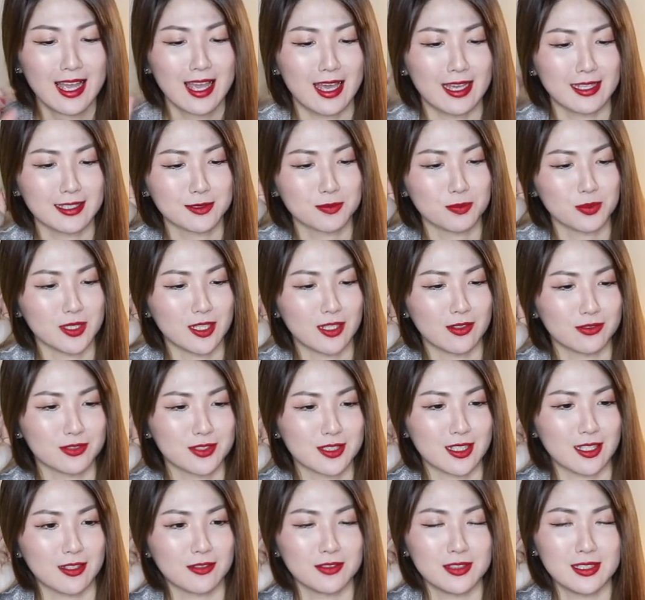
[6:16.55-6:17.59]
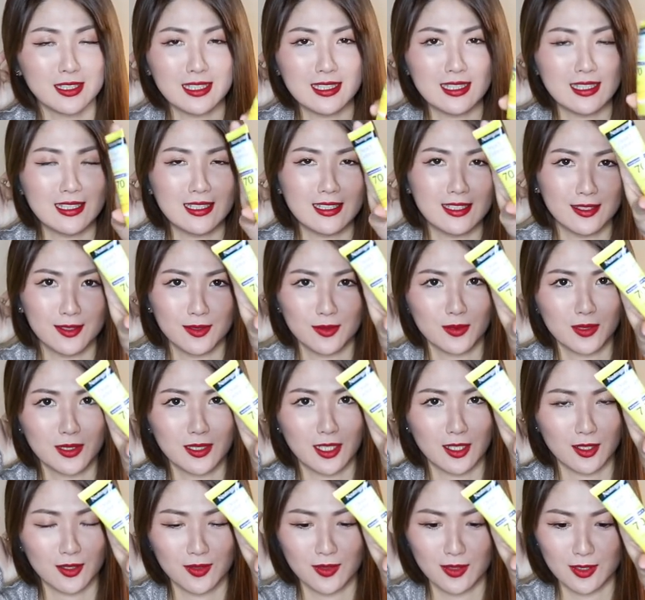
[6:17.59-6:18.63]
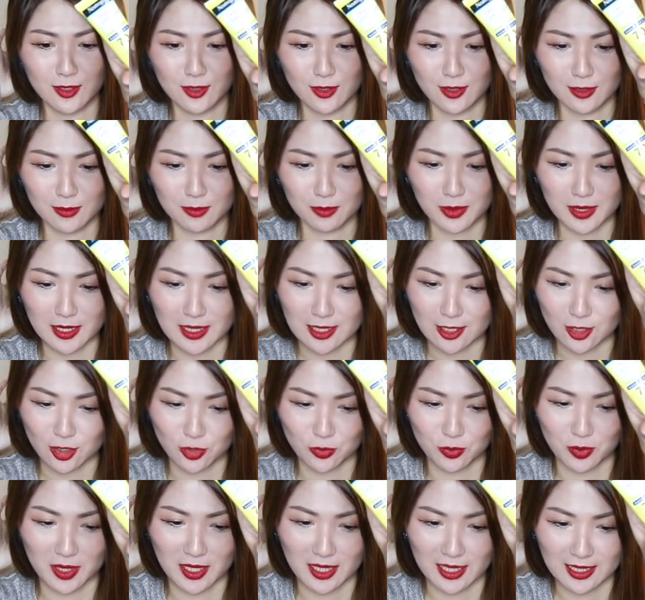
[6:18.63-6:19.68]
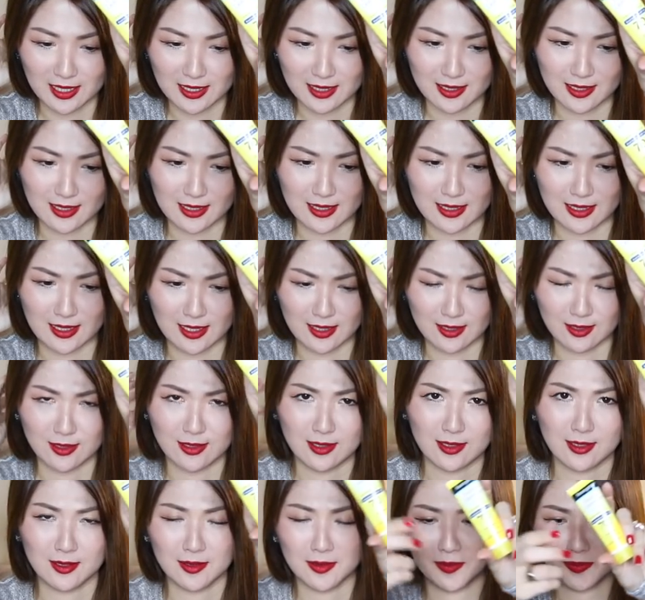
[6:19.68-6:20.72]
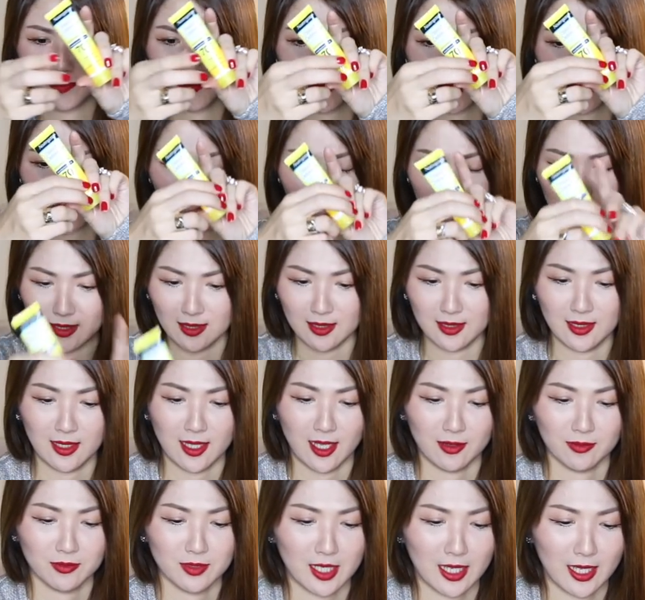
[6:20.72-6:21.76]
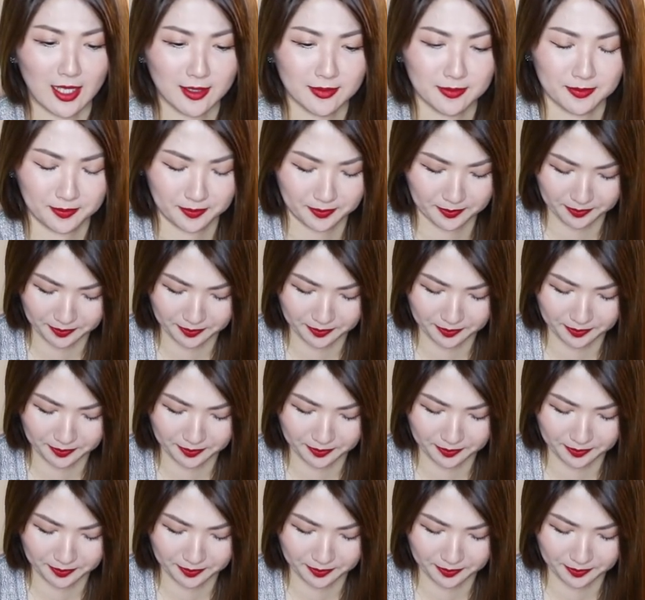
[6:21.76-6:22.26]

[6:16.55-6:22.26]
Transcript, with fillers: SPF 70. We're not going to the beach, but I don't know, I have that.